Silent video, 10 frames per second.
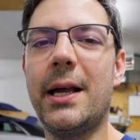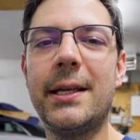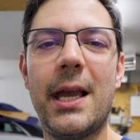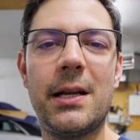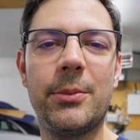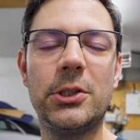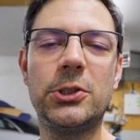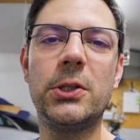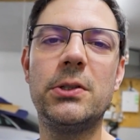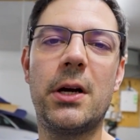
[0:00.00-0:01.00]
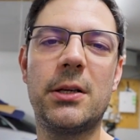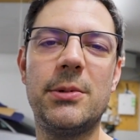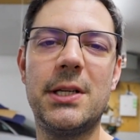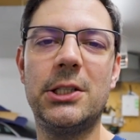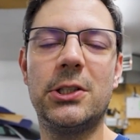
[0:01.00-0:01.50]
Again, I'm going to show you
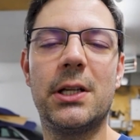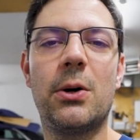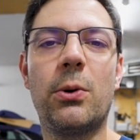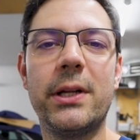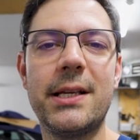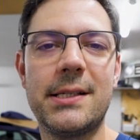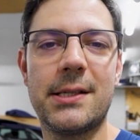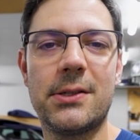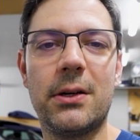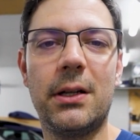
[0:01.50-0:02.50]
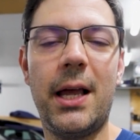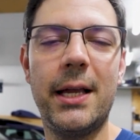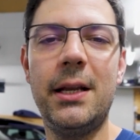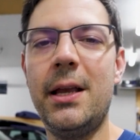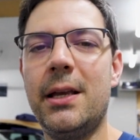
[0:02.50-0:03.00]
documentation that already exists
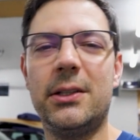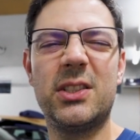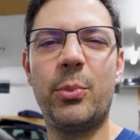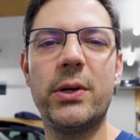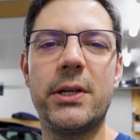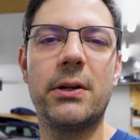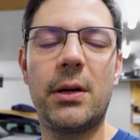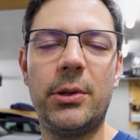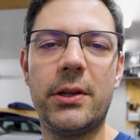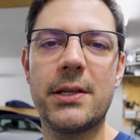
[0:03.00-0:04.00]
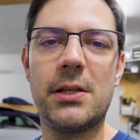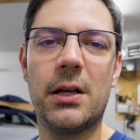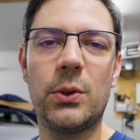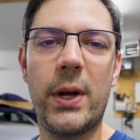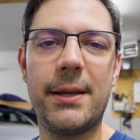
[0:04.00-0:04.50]
online. I'll just point out a couple of things
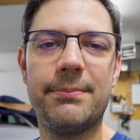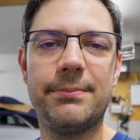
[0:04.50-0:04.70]
along the way.